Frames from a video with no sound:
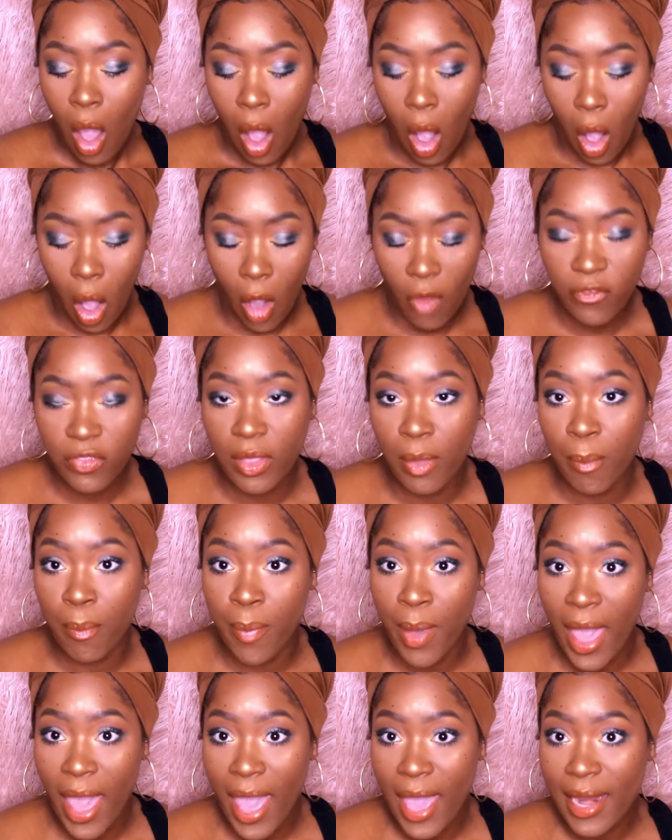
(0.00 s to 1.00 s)
Off the
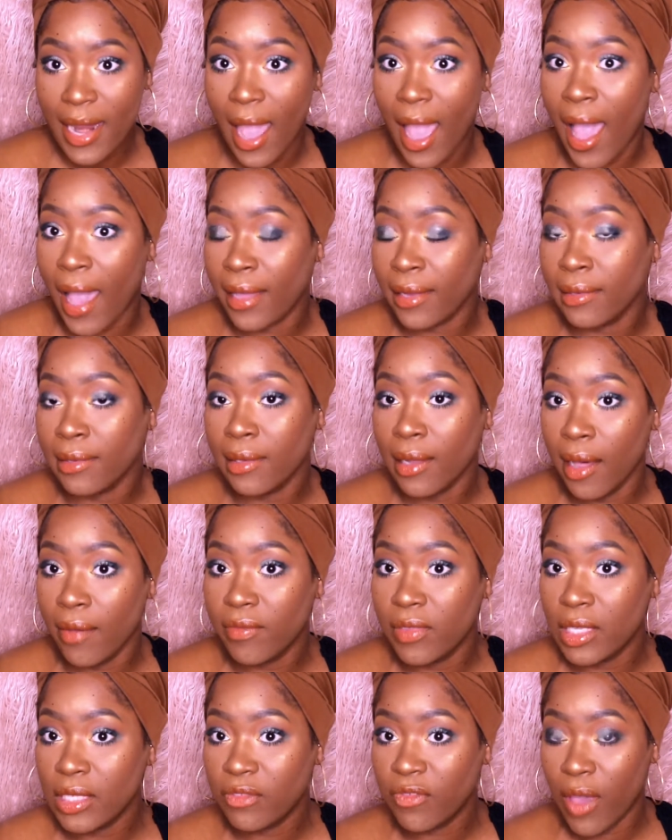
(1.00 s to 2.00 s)
bat, I
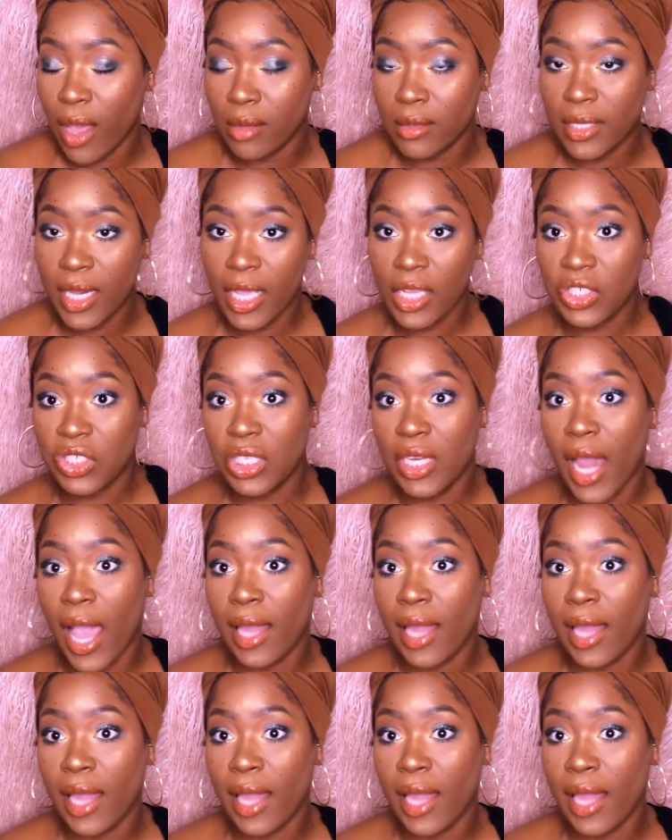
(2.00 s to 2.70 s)
love this foundation.